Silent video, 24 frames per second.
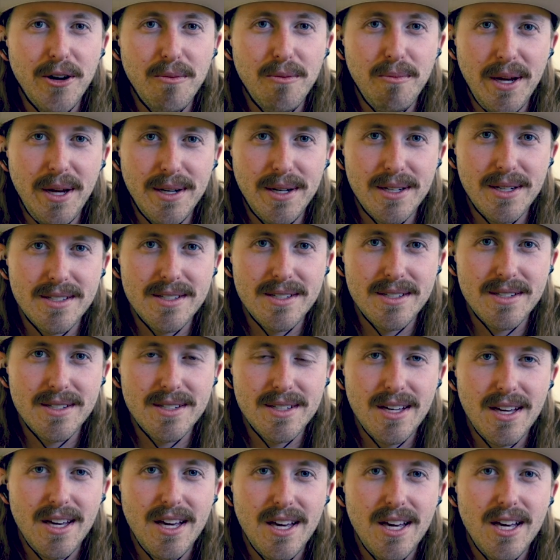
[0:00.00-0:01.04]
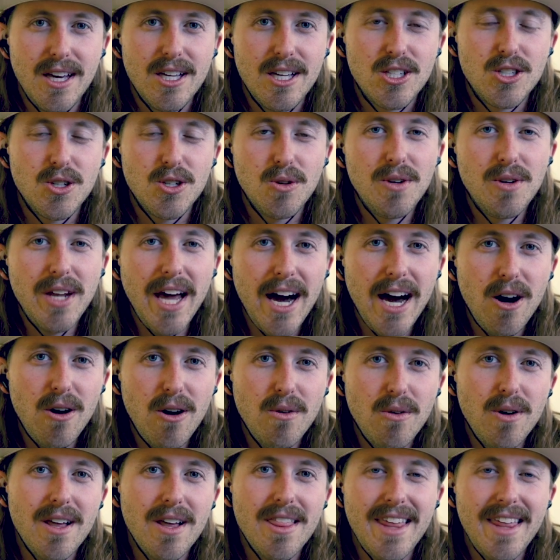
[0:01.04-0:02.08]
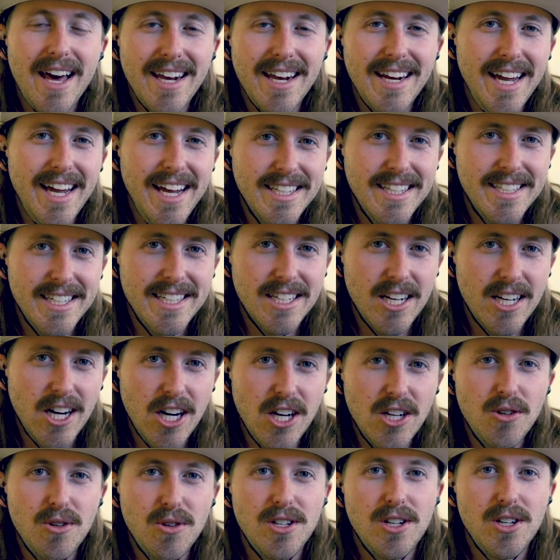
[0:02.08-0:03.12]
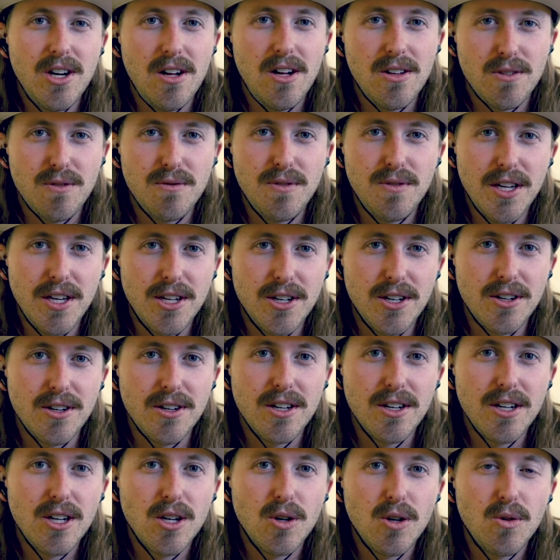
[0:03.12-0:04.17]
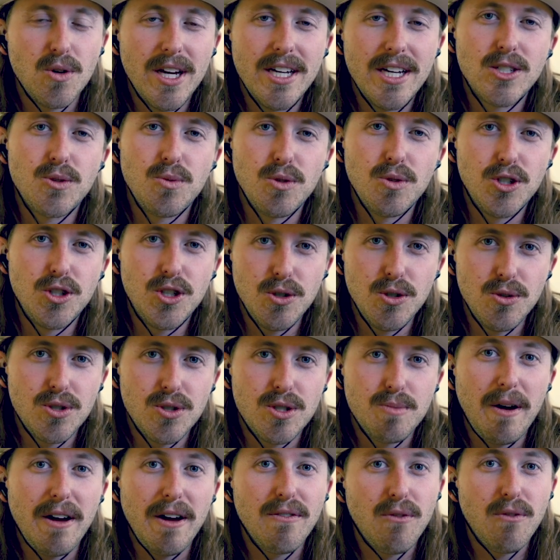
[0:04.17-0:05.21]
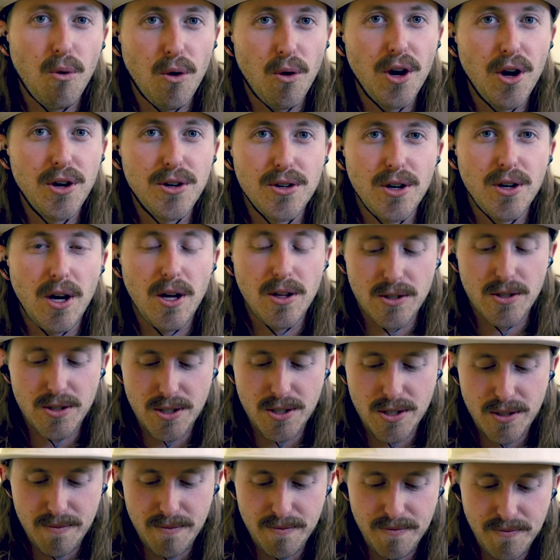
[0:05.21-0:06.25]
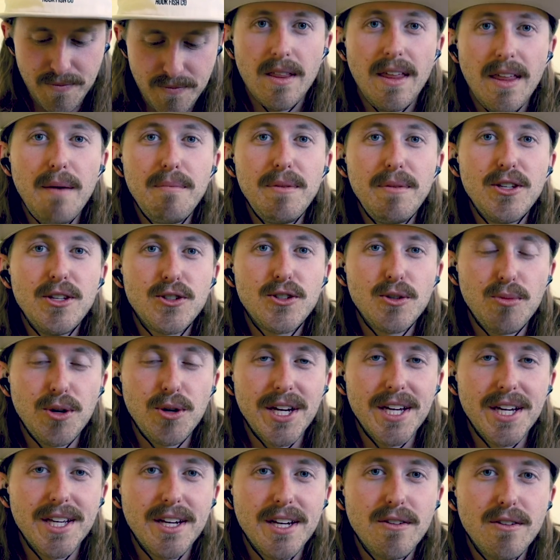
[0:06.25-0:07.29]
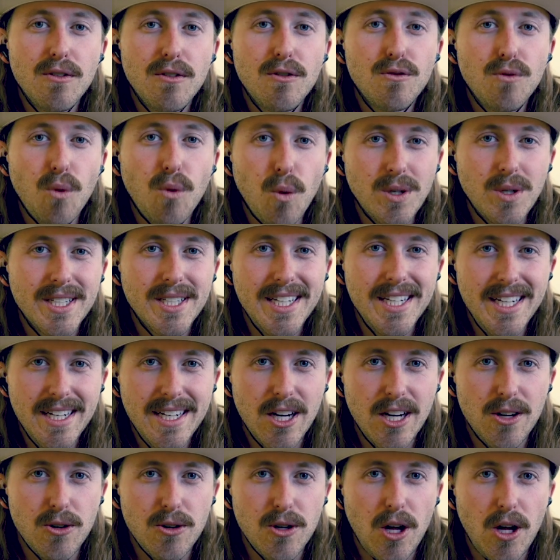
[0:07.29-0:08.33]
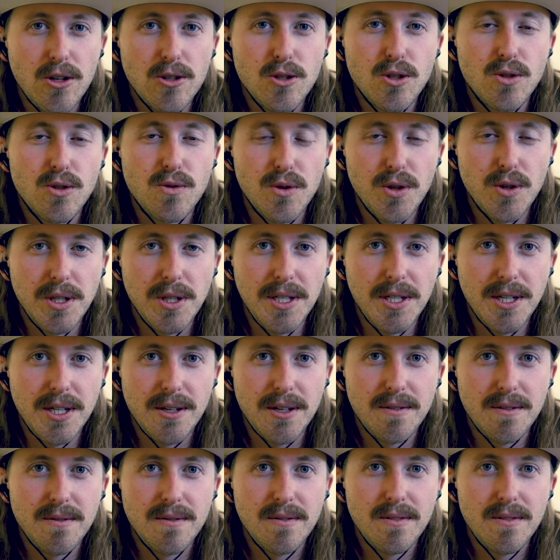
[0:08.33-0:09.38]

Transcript: and maintenance. So now that $1,800 figure is reduced by $400. That means you're bringing in $1,400 for the year.